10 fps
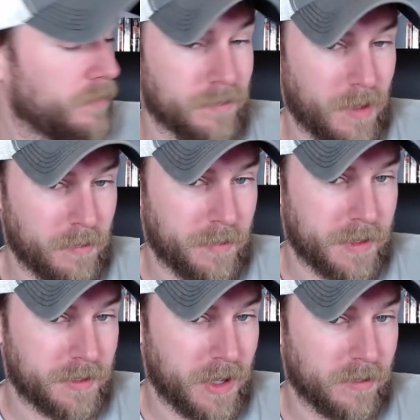Probably
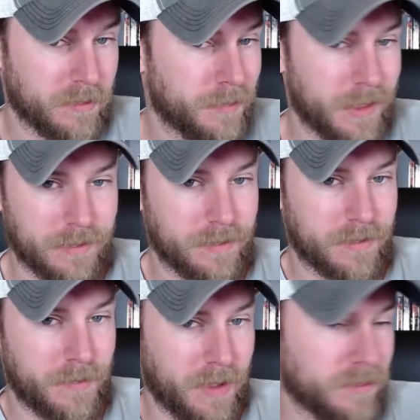Gerald, but
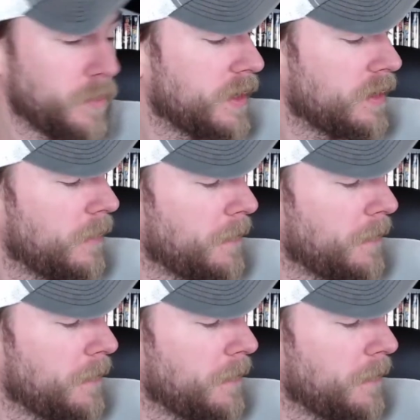spelled weird.